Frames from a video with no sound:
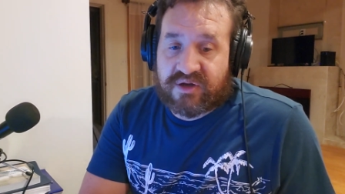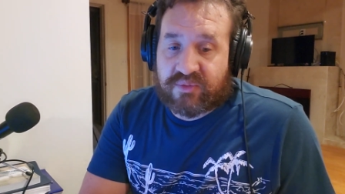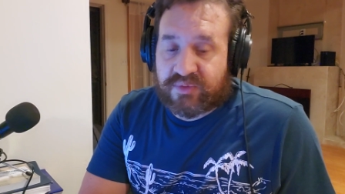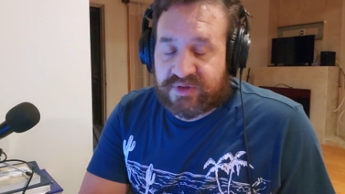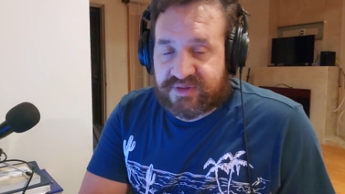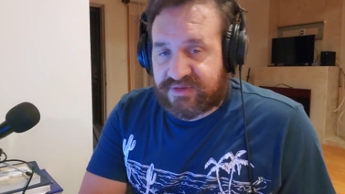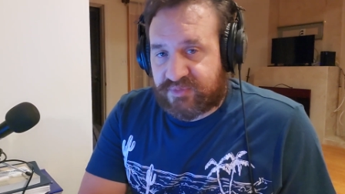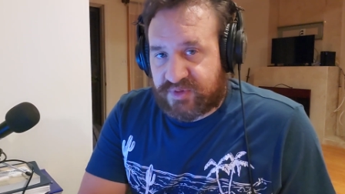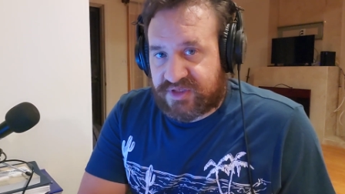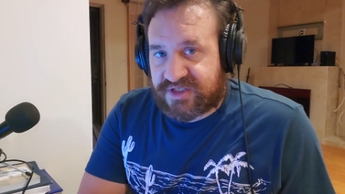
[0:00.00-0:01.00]
with
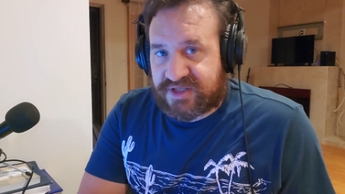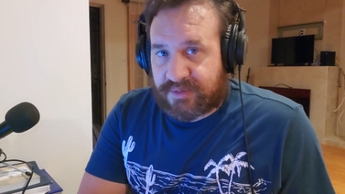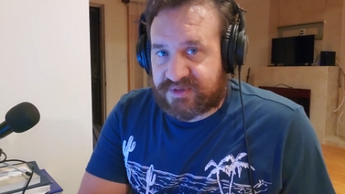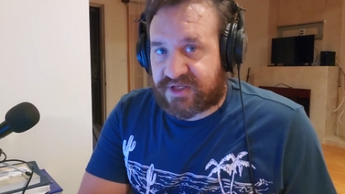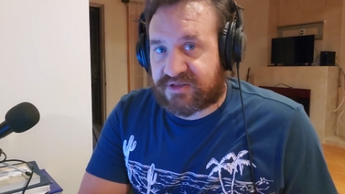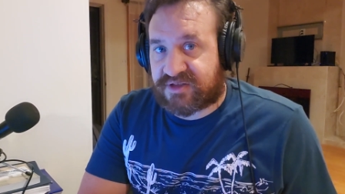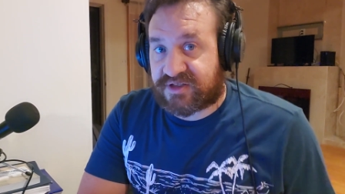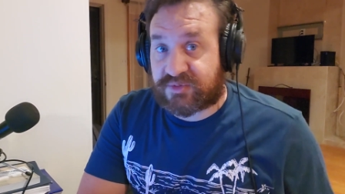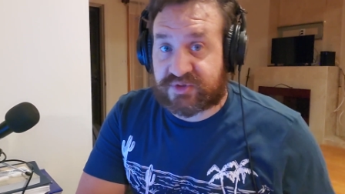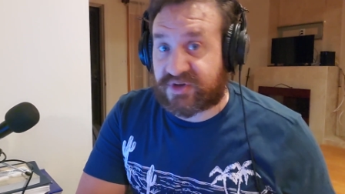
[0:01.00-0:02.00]
these types of
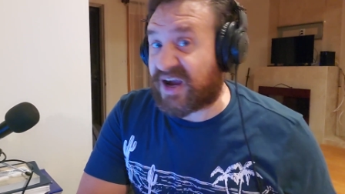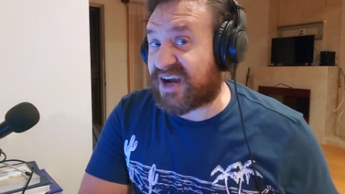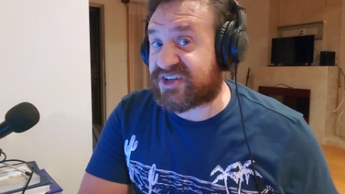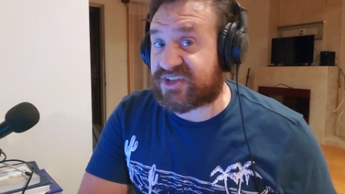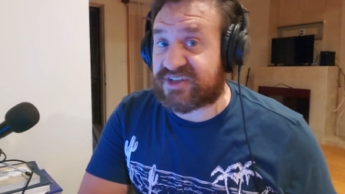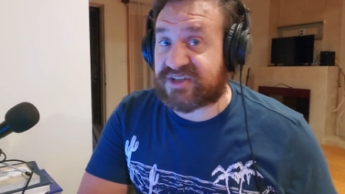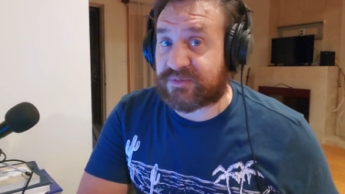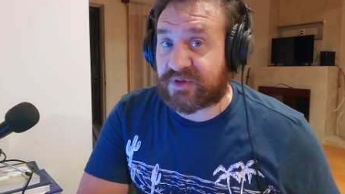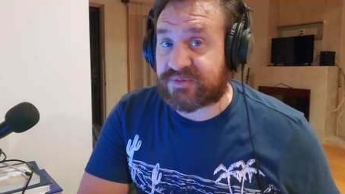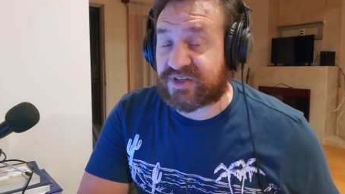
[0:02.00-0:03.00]
techniques, which are actually
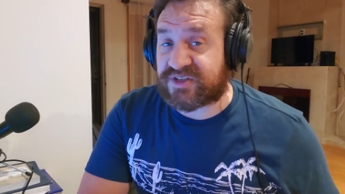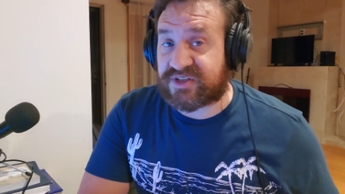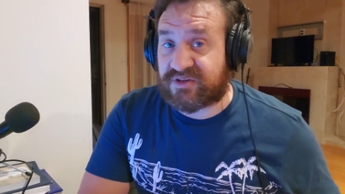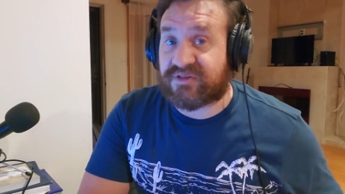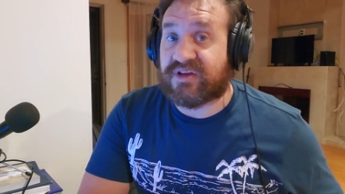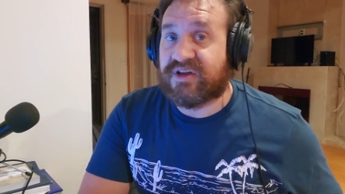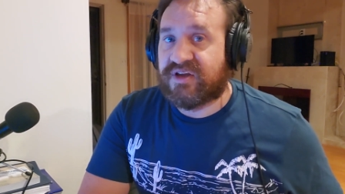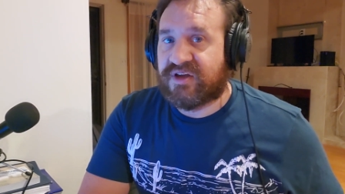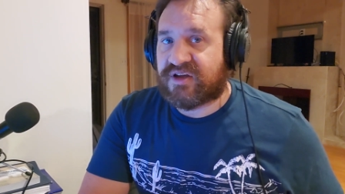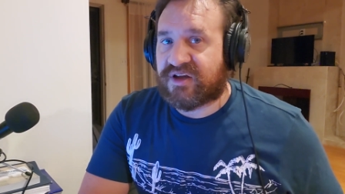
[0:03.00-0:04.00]
sometimes considered
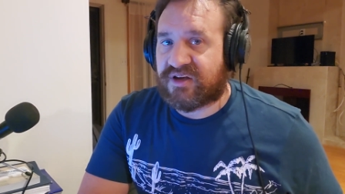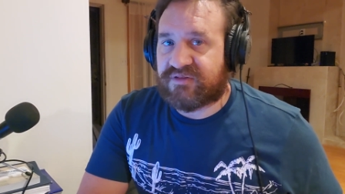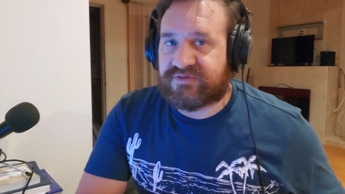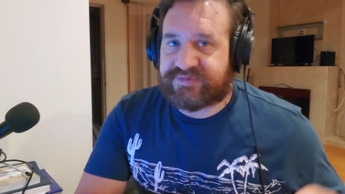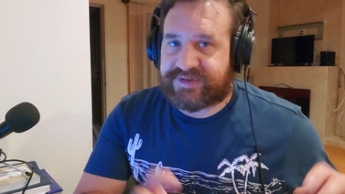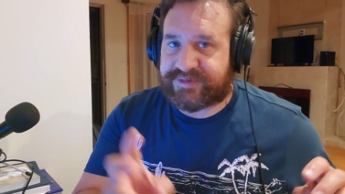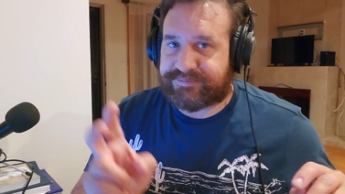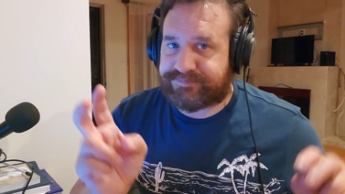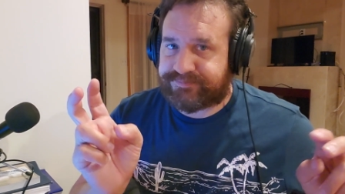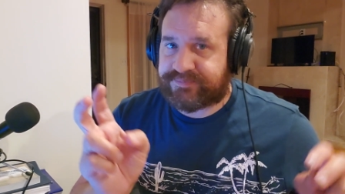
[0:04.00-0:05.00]
kind of
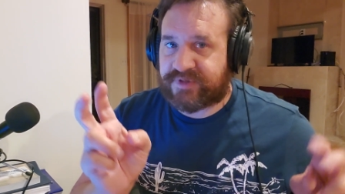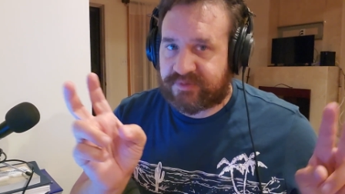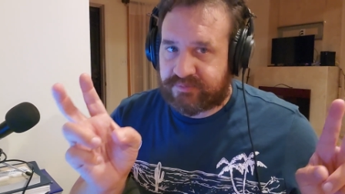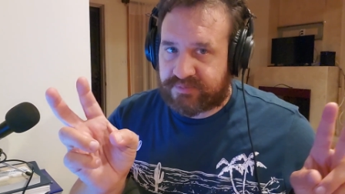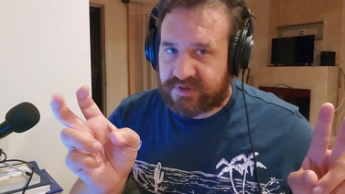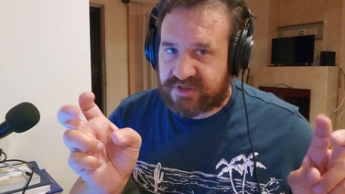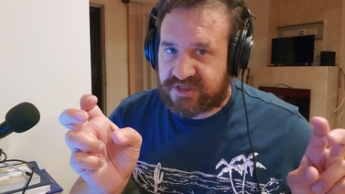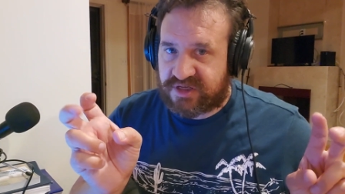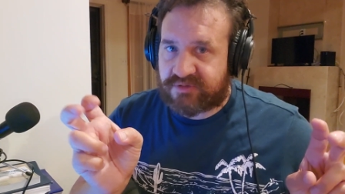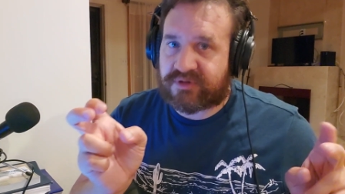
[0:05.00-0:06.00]
the
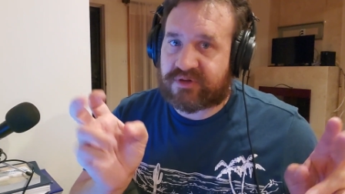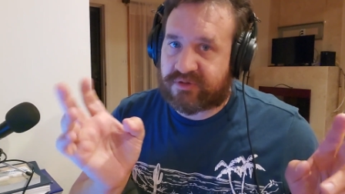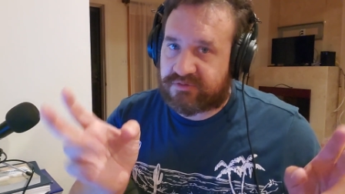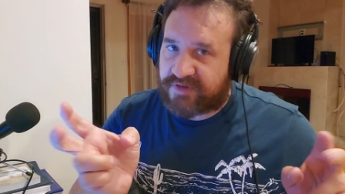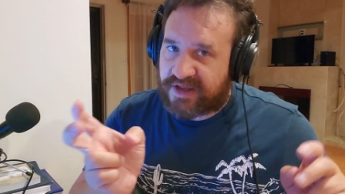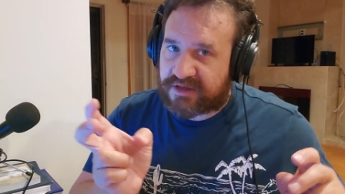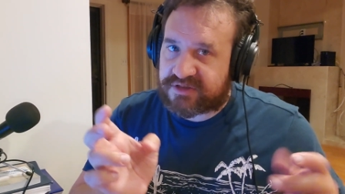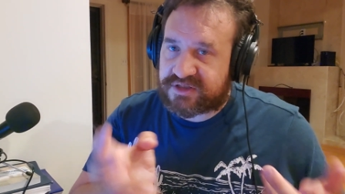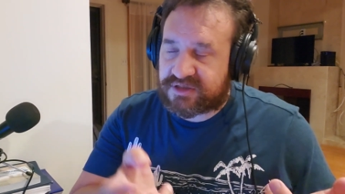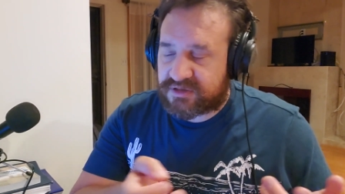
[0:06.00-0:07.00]
secret or
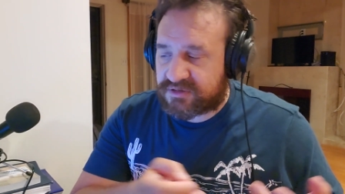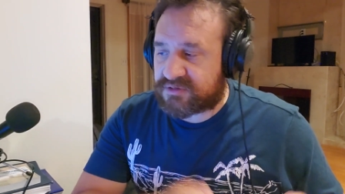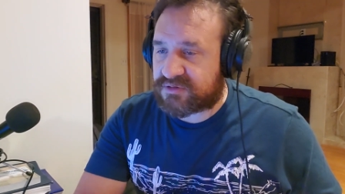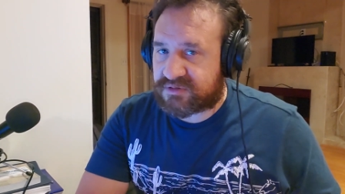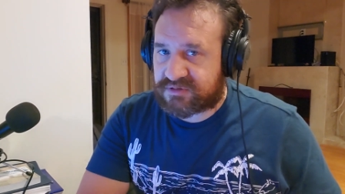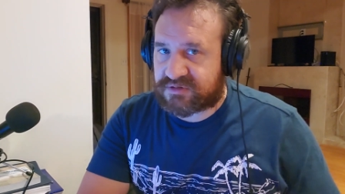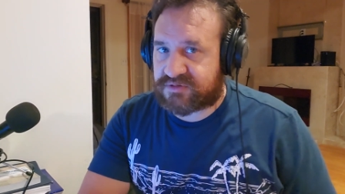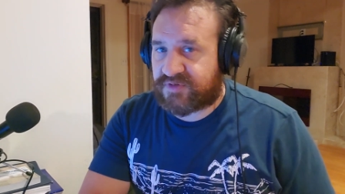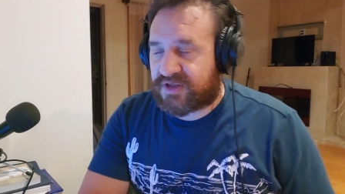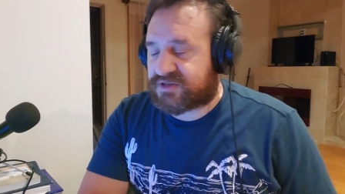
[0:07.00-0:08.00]
advanced
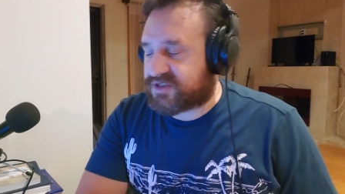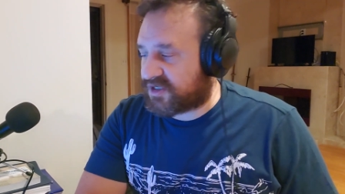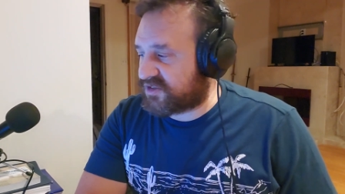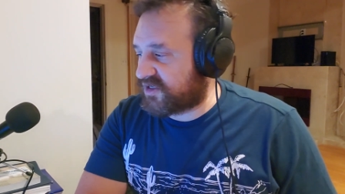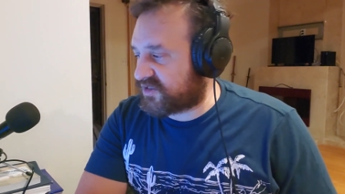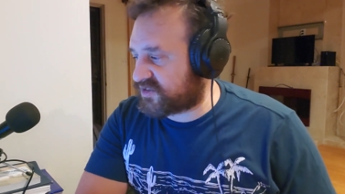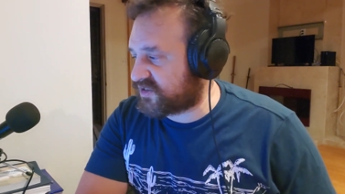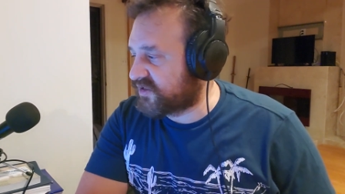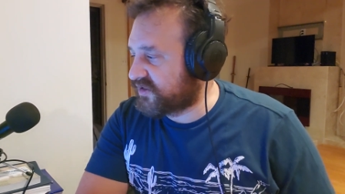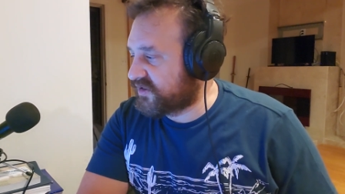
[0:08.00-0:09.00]
techniques,
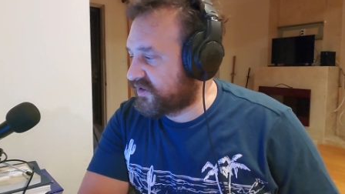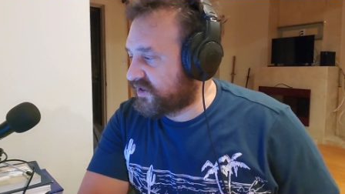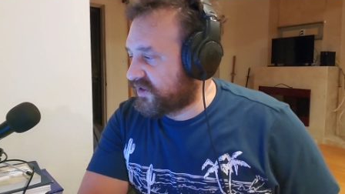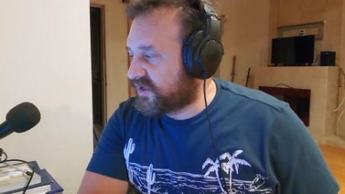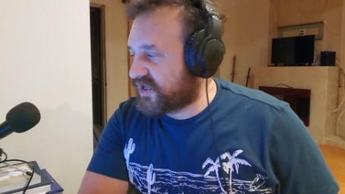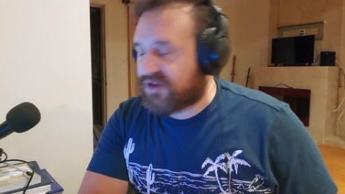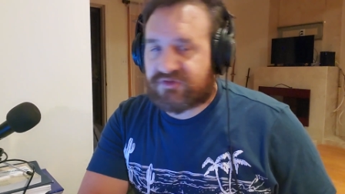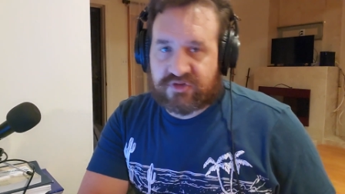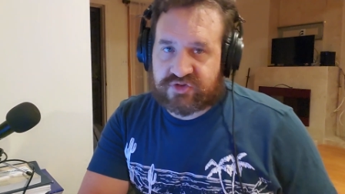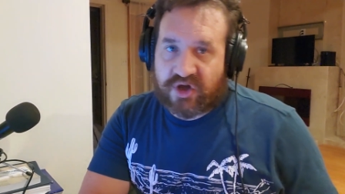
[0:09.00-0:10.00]
if
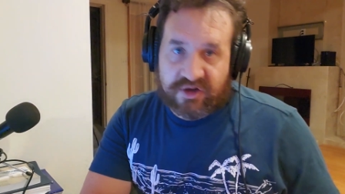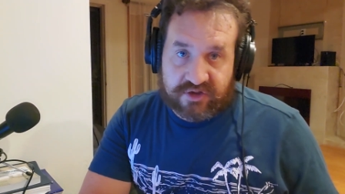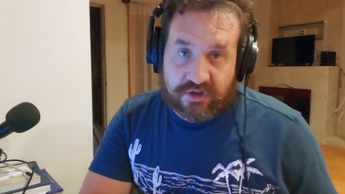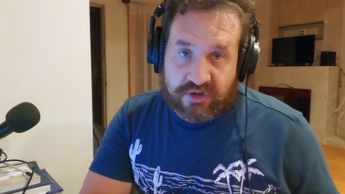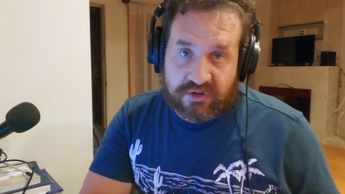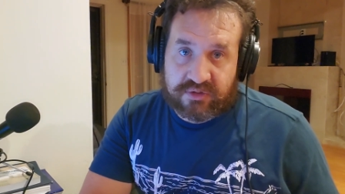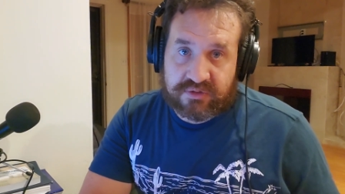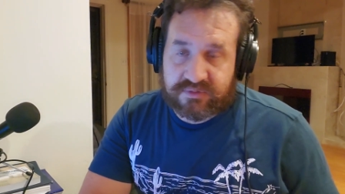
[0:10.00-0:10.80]
they're taught at all.